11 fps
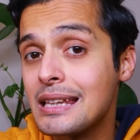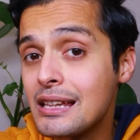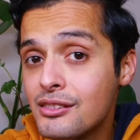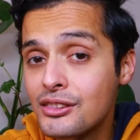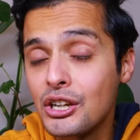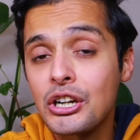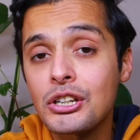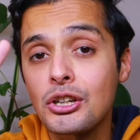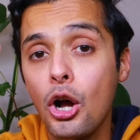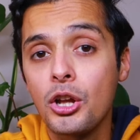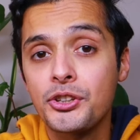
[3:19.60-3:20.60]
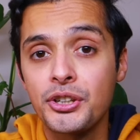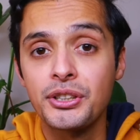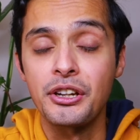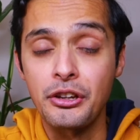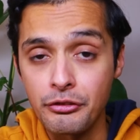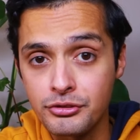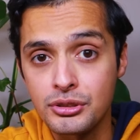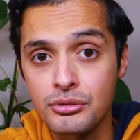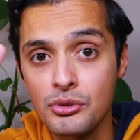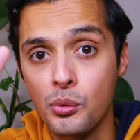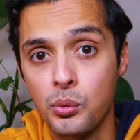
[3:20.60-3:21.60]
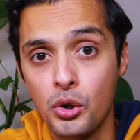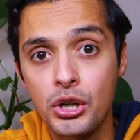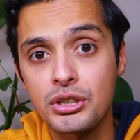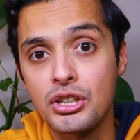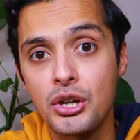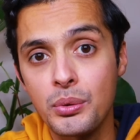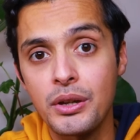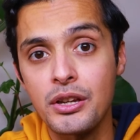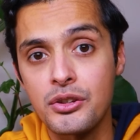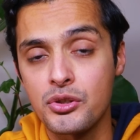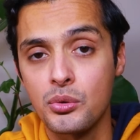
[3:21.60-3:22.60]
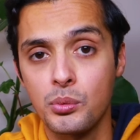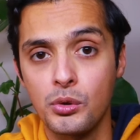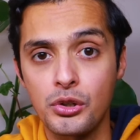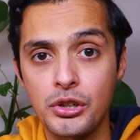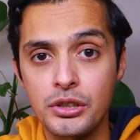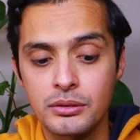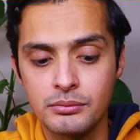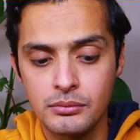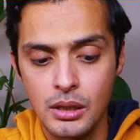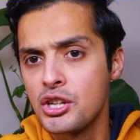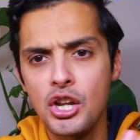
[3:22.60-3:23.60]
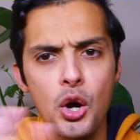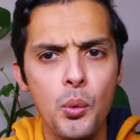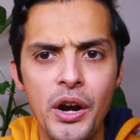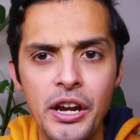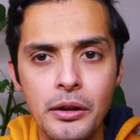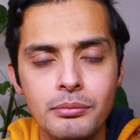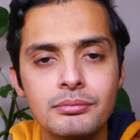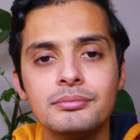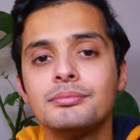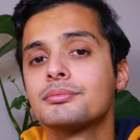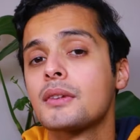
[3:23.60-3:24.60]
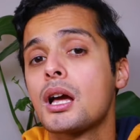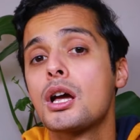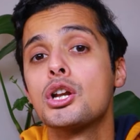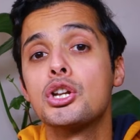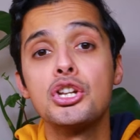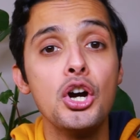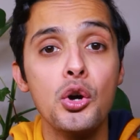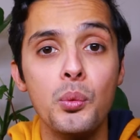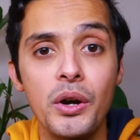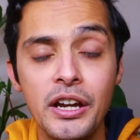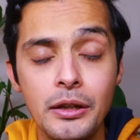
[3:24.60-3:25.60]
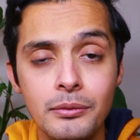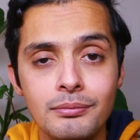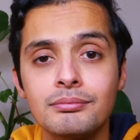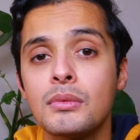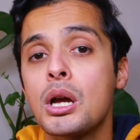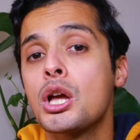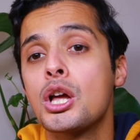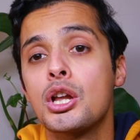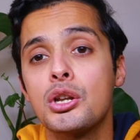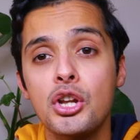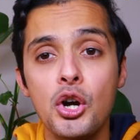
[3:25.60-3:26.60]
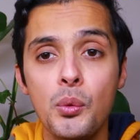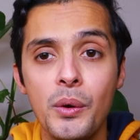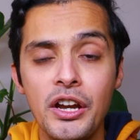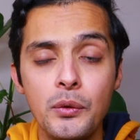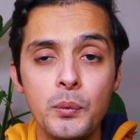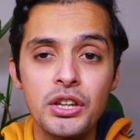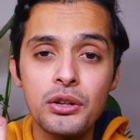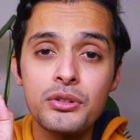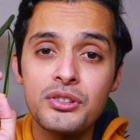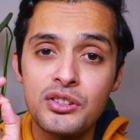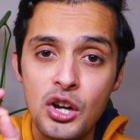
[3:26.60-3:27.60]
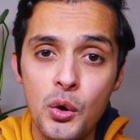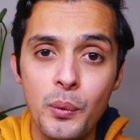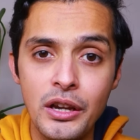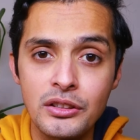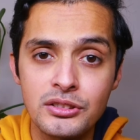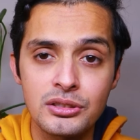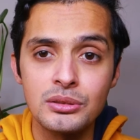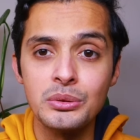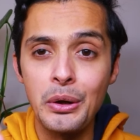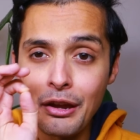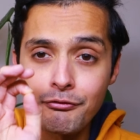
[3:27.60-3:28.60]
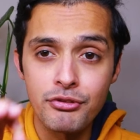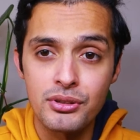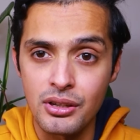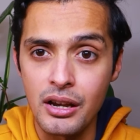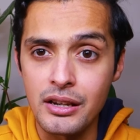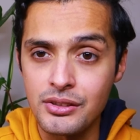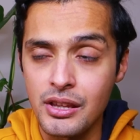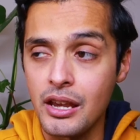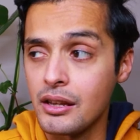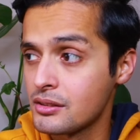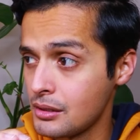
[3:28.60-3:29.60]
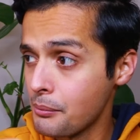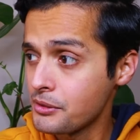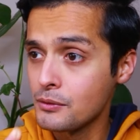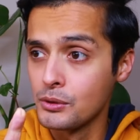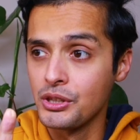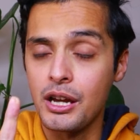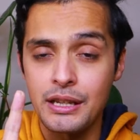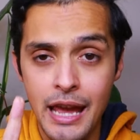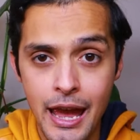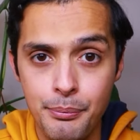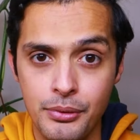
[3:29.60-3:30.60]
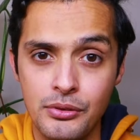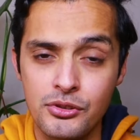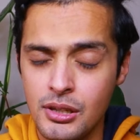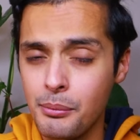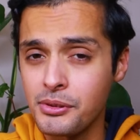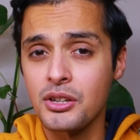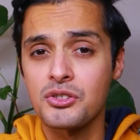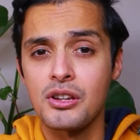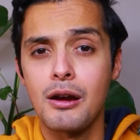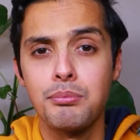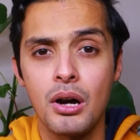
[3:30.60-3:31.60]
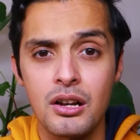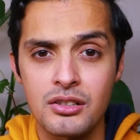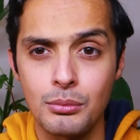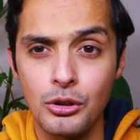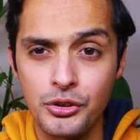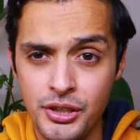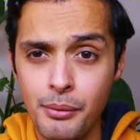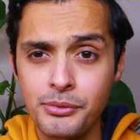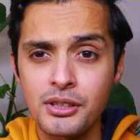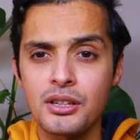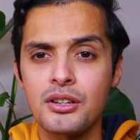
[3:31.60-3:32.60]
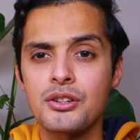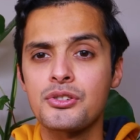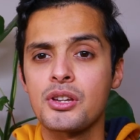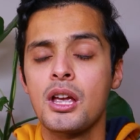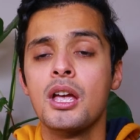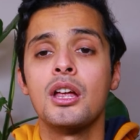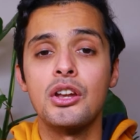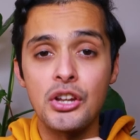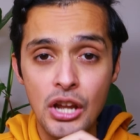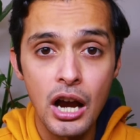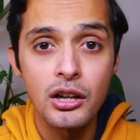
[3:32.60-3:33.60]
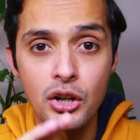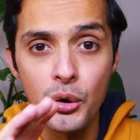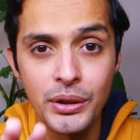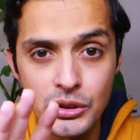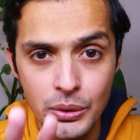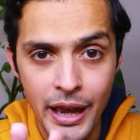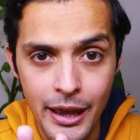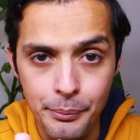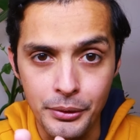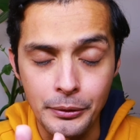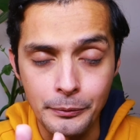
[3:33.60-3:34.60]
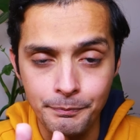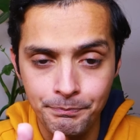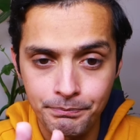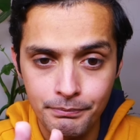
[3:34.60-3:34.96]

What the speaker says: The third alternative to the word no is the word no way. No way. No way. We use no way to emphasize that something will not happen, something is not possible, something is not going to happen.